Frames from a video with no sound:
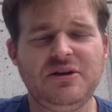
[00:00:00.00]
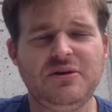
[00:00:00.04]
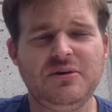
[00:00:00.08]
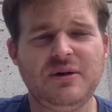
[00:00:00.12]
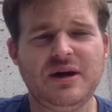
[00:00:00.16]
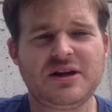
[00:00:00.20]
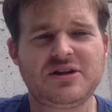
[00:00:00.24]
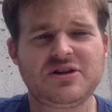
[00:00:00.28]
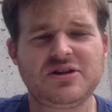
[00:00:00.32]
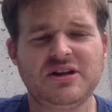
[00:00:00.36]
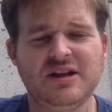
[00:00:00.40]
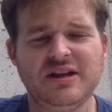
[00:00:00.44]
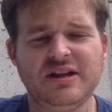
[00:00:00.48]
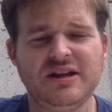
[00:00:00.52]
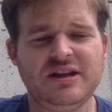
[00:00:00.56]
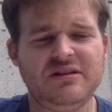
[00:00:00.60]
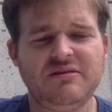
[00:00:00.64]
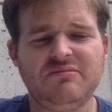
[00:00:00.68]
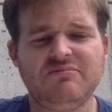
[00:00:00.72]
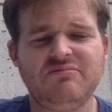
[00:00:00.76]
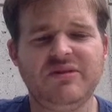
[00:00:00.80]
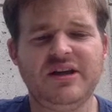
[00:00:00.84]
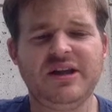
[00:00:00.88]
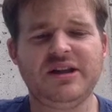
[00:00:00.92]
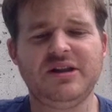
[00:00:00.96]
you
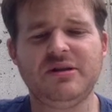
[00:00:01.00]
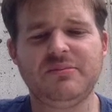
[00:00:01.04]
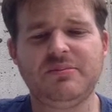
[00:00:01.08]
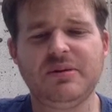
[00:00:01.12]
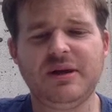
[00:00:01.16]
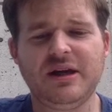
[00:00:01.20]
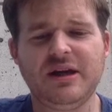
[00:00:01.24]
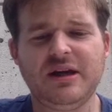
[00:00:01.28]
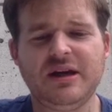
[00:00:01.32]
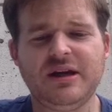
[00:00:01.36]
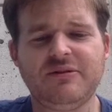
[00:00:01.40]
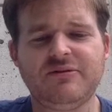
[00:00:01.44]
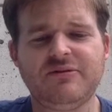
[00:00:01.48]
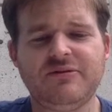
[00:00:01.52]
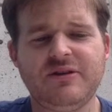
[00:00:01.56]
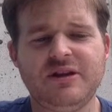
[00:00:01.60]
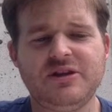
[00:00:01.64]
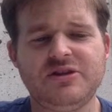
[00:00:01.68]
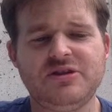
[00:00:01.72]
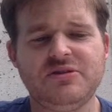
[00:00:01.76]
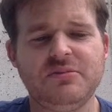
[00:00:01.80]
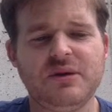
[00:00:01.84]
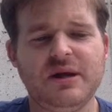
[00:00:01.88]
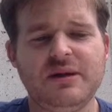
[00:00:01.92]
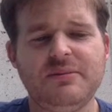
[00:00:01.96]
actually, in the PR
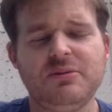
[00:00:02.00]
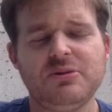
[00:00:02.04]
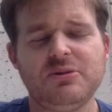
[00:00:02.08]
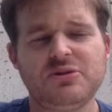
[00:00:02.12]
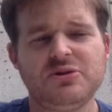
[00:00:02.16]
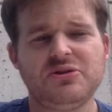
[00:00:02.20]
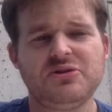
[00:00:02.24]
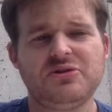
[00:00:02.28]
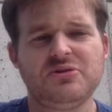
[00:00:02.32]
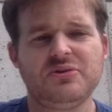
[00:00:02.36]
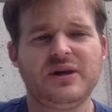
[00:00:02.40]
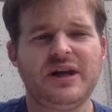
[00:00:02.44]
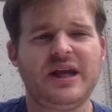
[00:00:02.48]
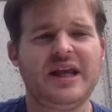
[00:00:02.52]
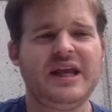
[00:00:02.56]
phase, you may push it to an